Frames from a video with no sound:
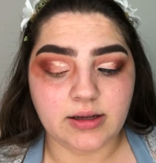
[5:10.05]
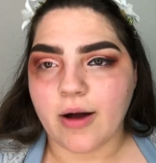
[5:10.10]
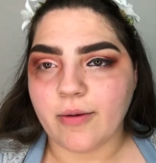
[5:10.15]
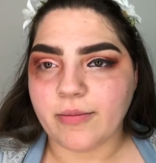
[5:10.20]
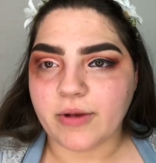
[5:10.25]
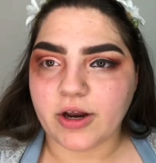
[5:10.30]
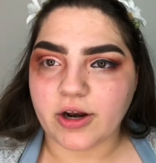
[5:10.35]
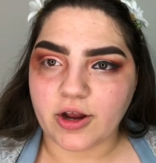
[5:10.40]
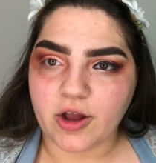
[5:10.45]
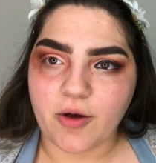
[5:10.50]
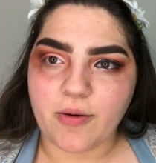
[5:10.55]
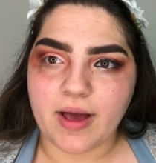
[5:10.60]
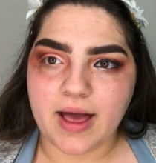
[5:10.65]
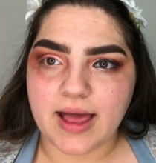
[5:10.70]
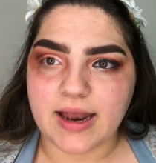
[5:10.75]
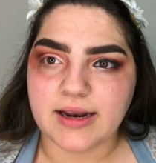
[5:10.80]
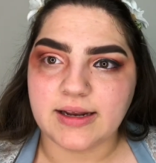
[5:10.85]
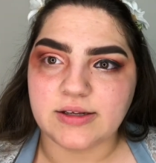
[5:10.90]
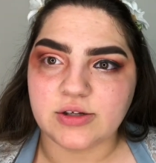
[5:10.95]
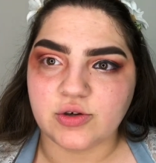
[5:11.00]
I'm gonna go
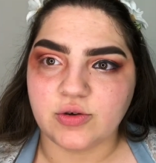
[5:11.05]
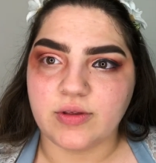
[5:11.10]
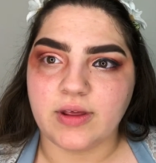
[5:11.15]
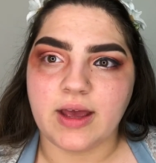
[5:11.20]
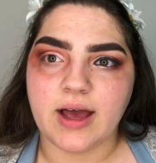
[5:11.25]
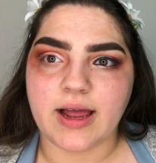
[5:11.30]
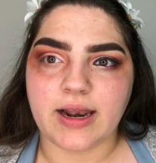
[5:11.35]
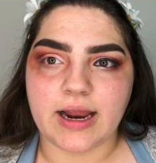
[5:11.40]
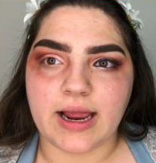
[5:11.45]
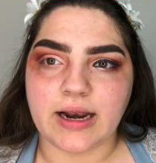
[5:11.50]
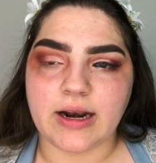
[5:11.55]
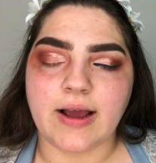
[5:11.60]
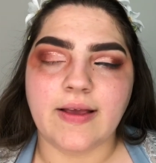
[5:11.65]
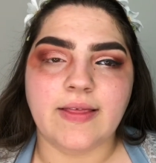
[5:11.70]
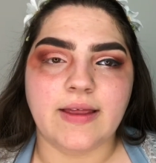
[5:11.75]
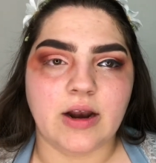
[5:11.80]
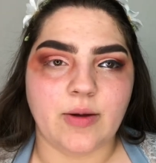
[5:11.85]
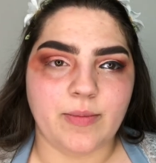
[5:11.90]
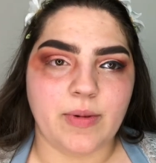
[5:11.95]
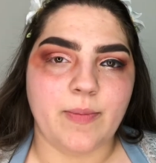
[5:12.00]
ahead and do the eyeliner and
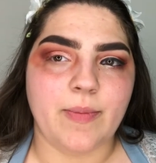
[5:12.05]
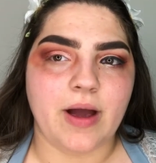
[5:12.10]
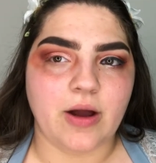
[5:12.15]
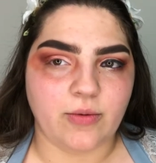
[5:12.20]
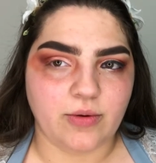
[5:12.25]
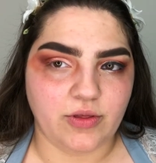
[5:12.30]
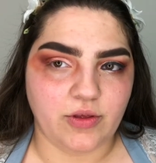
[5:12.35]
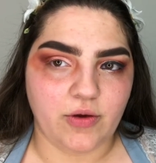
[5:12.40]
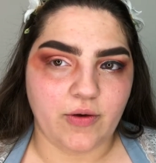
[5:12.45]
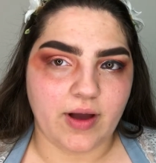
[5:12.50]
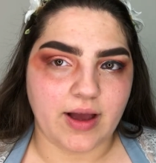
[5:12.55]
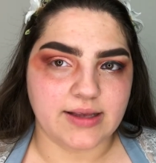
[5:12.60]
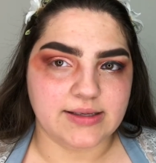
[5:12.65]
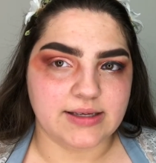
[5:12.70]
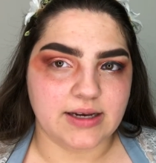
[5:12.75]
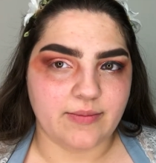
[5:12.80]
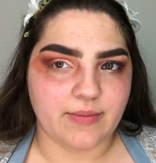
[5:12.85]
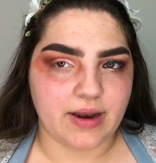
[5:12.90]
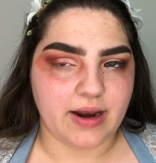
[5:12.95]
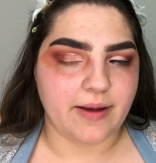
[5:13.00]
then I'll be back with you guys
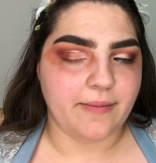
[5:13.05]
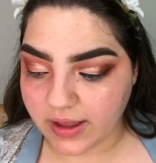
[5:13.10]
in a minute.